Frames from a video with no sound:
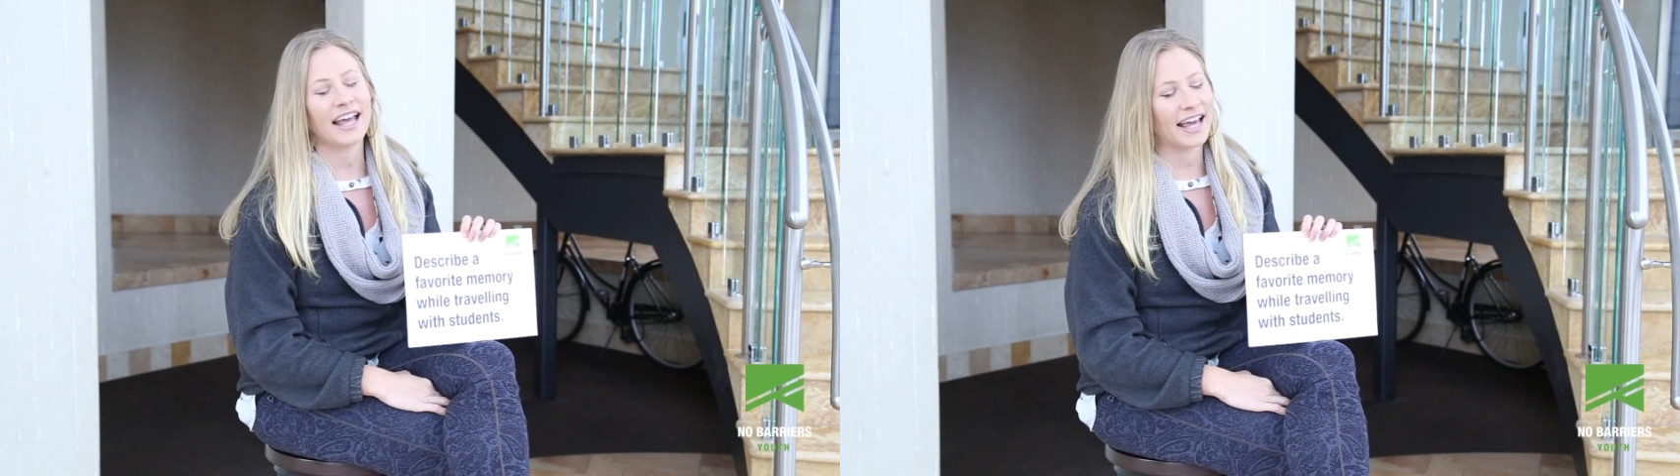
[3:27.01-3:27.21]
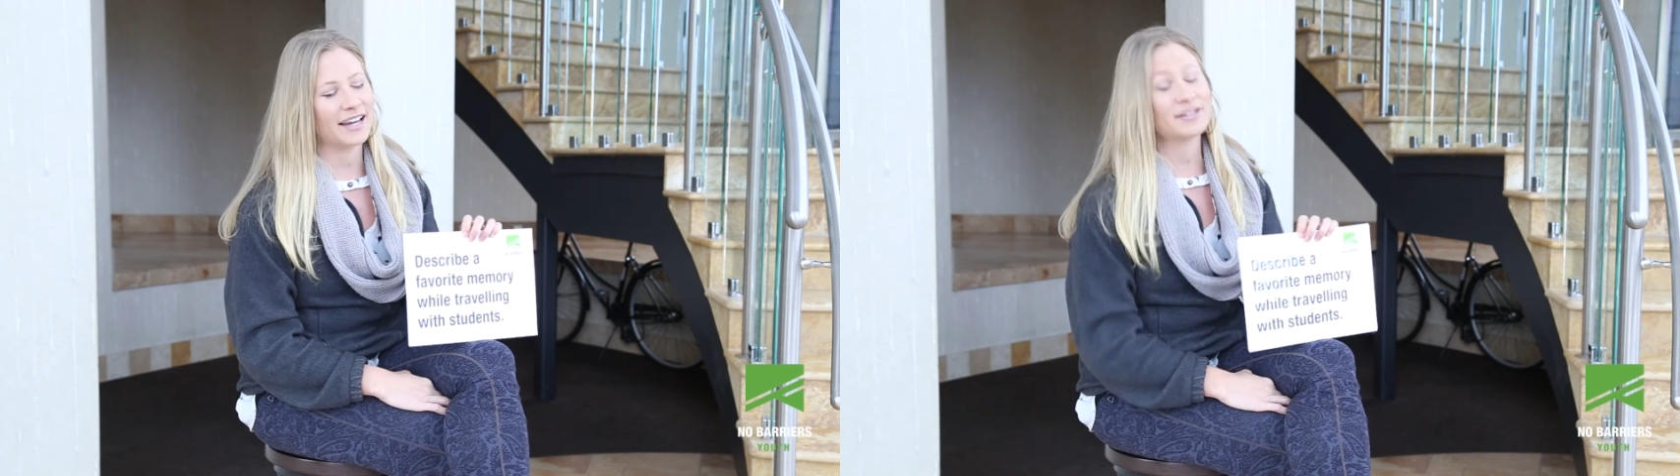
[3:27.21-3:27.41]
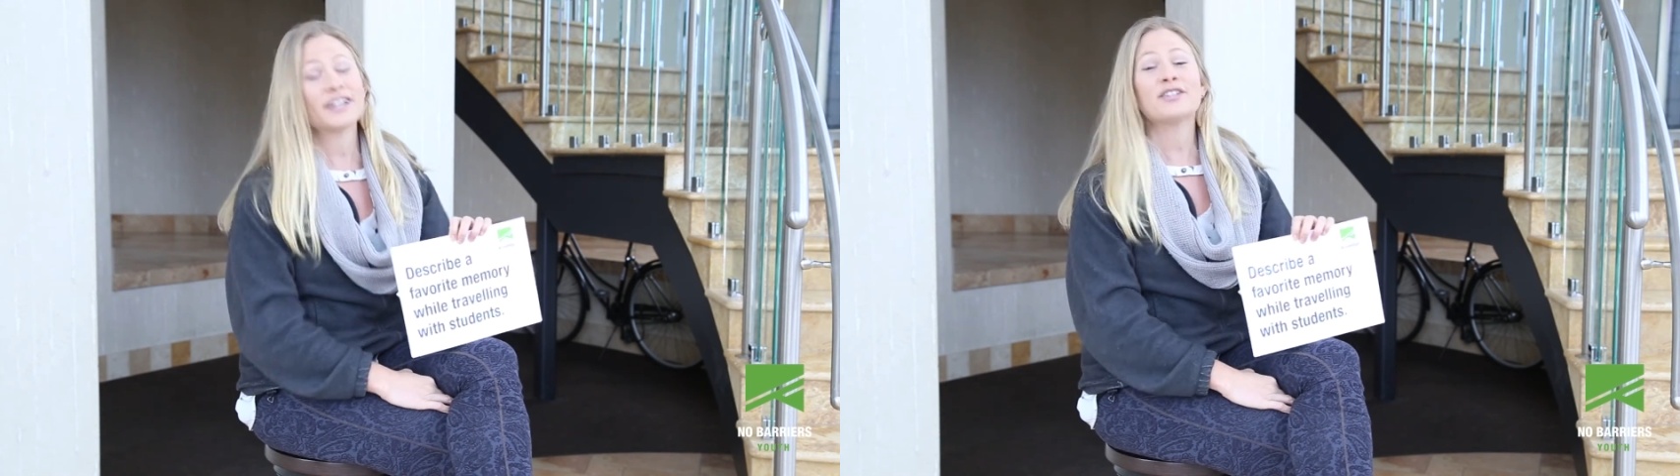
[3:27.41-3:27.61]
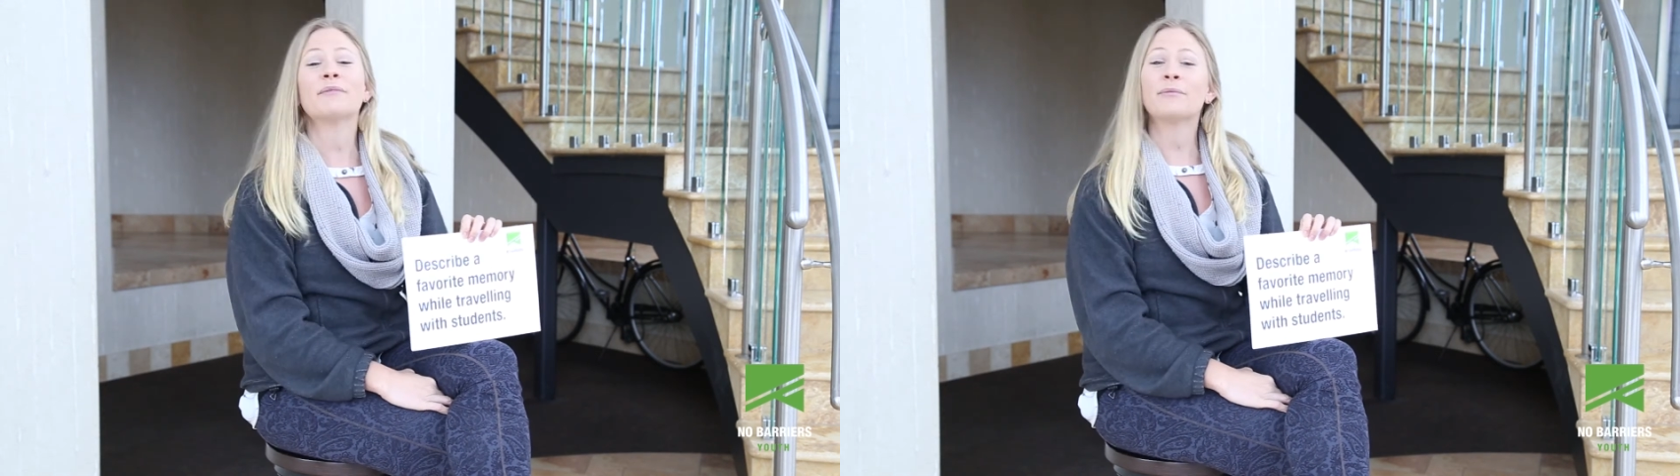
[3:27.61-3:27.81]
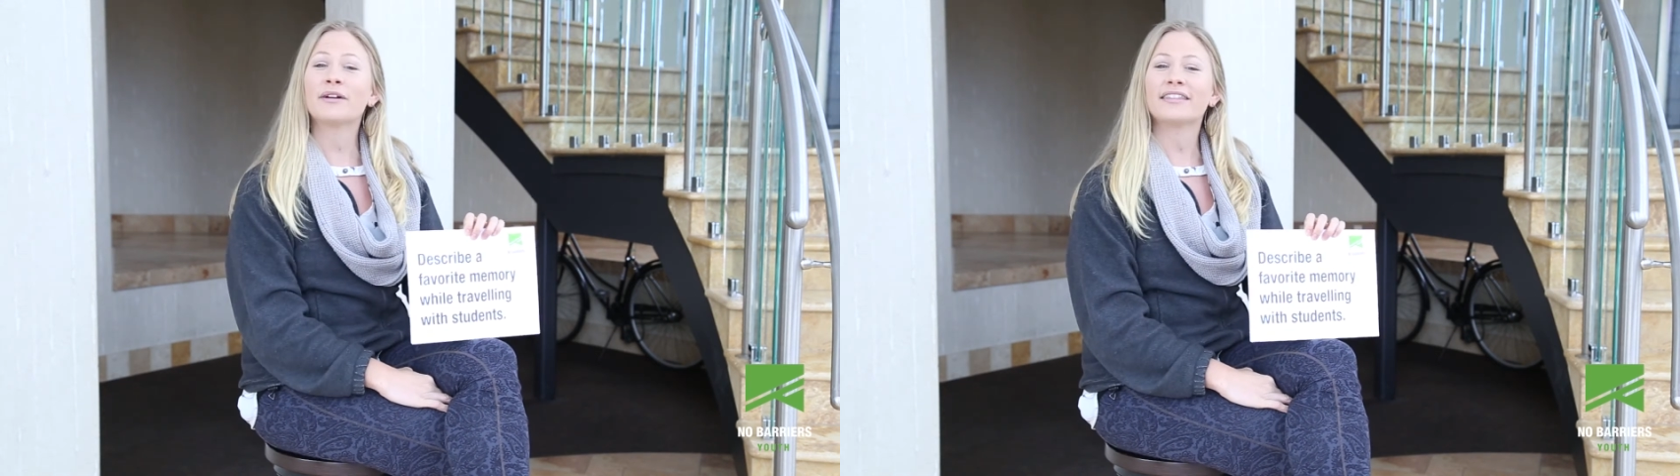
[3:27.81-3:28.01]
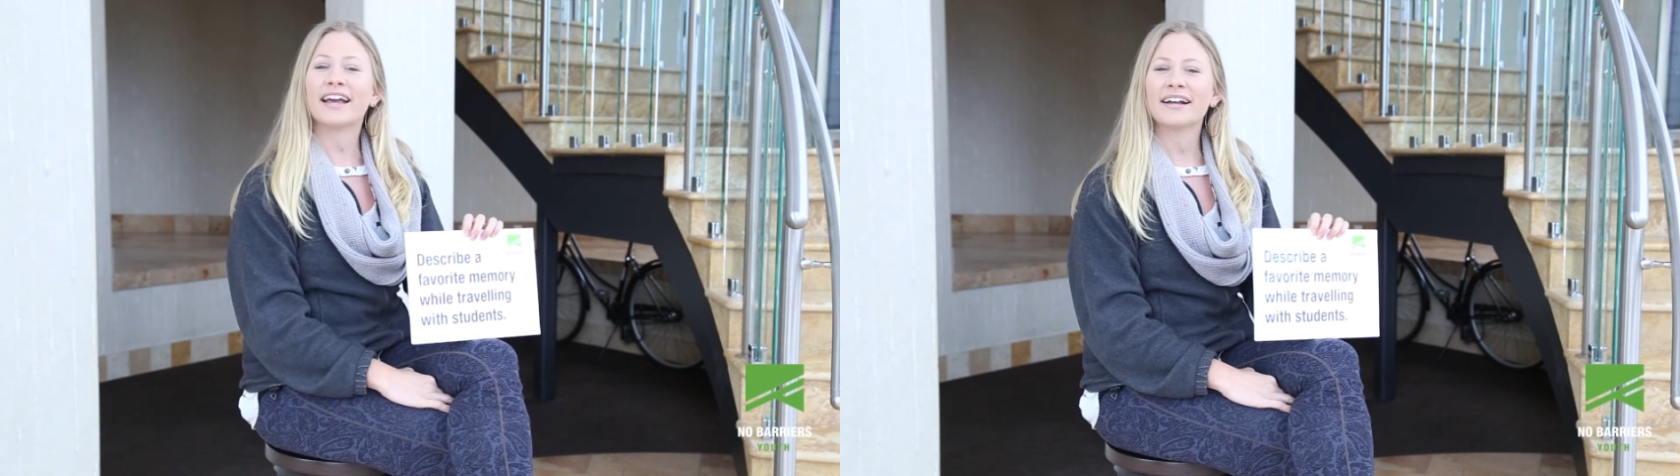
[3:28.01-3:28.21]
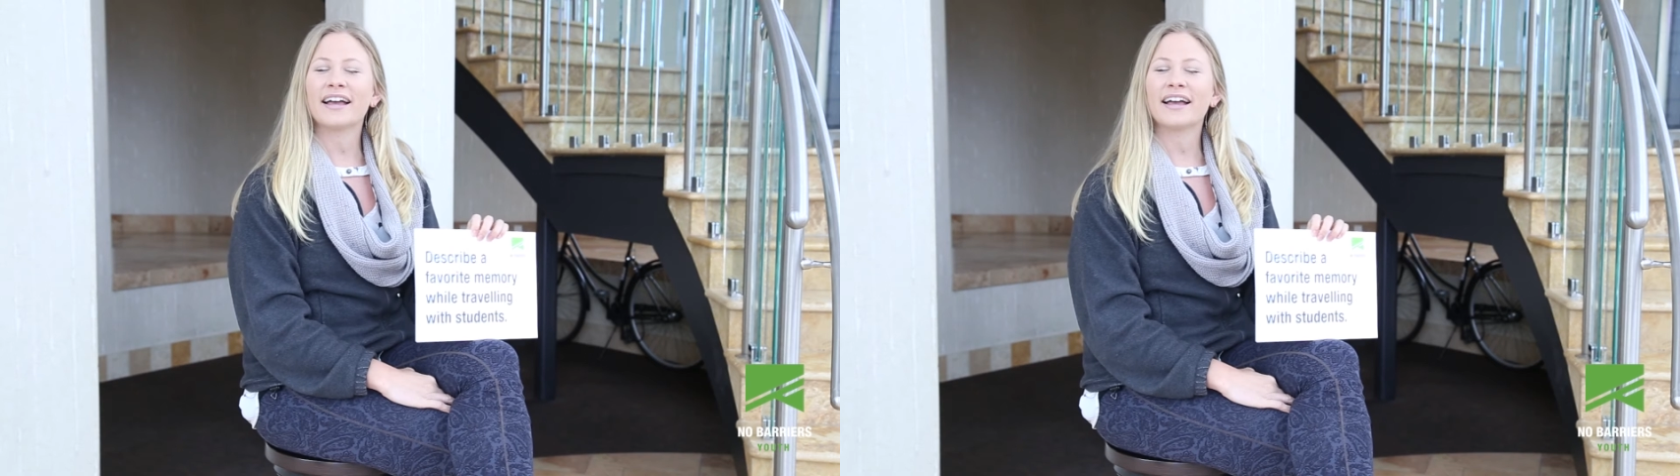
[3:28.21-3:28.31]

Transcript: And it was actually my birthday.